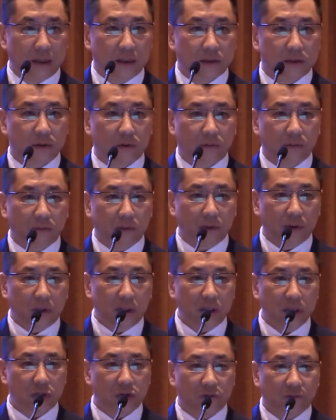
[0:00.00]
So
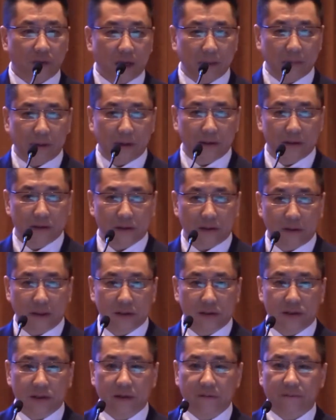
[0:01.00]
each fiber, it's
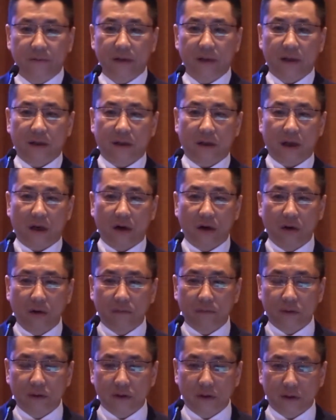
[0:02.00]
even a
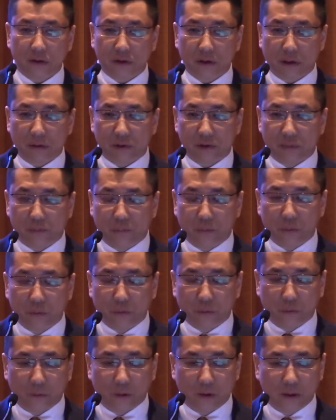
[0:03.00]
long
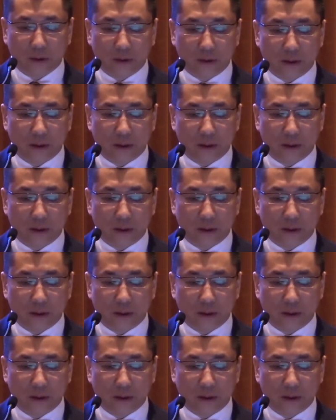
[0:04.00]
spool,